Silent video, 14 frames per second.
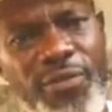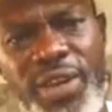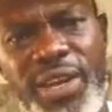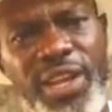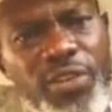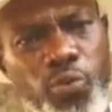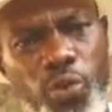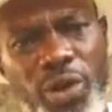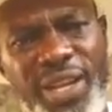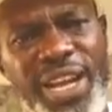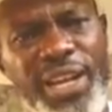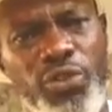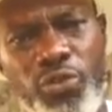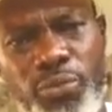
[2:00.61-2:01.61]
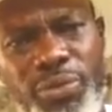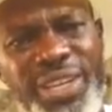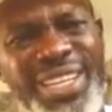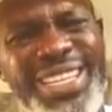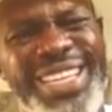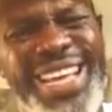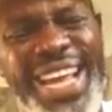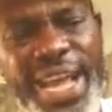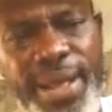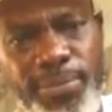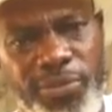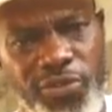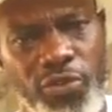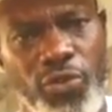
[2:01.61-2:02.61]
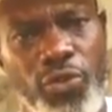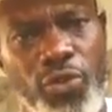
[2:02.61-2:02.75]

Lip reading: and that's what ATUNBI attempts to